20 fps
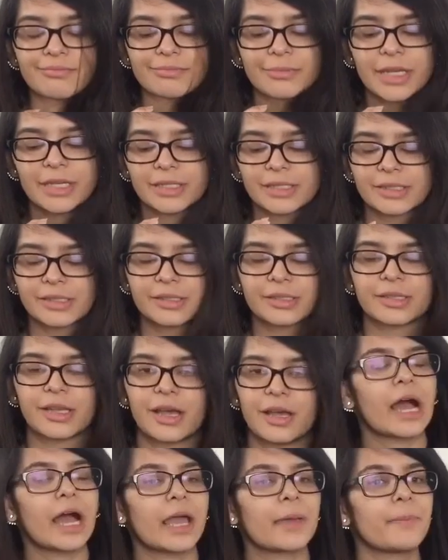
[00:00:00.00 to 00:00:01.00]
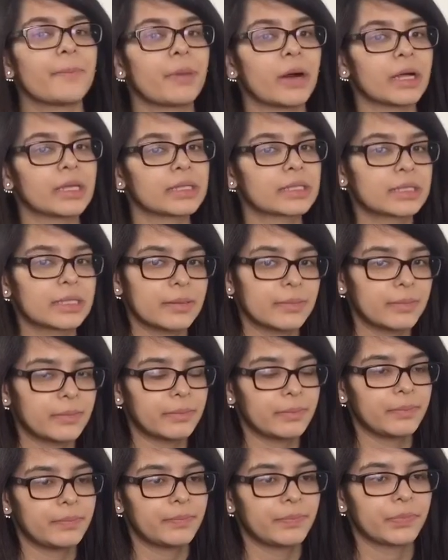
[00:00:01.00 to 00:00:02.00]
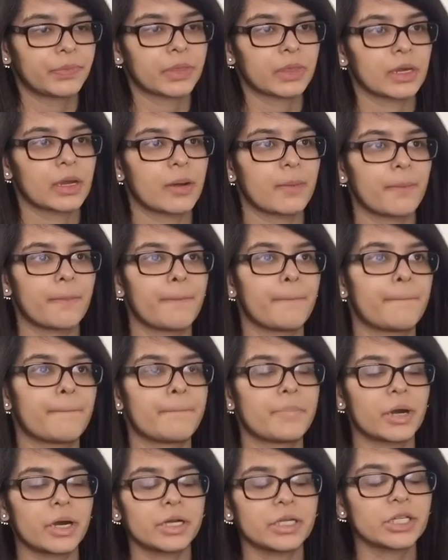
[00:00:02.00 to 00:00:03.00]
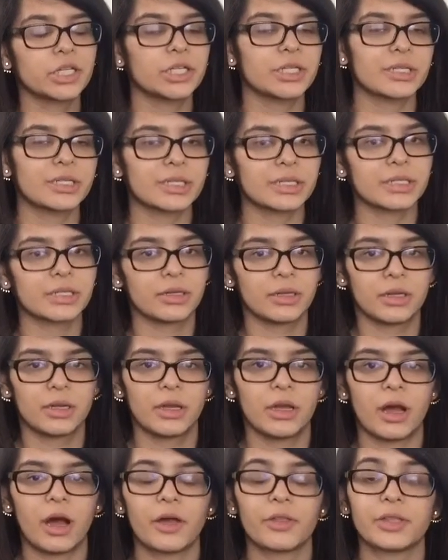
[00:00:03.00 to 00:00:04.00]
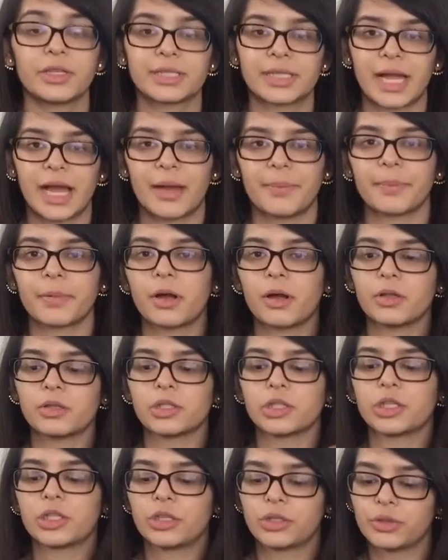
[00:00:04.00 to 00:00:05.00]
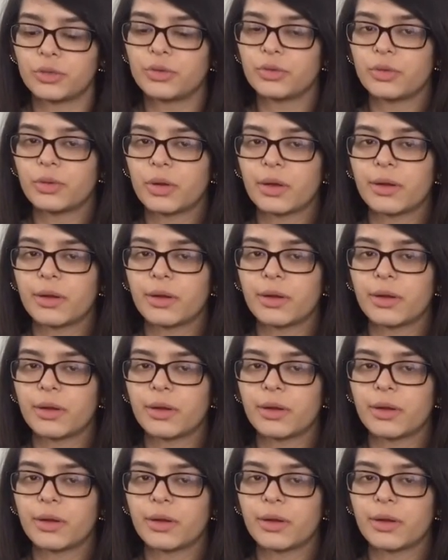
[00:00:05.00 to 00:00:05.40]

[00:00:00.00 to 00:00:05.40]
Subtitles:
yes, I bought some brushes on this app called Cute,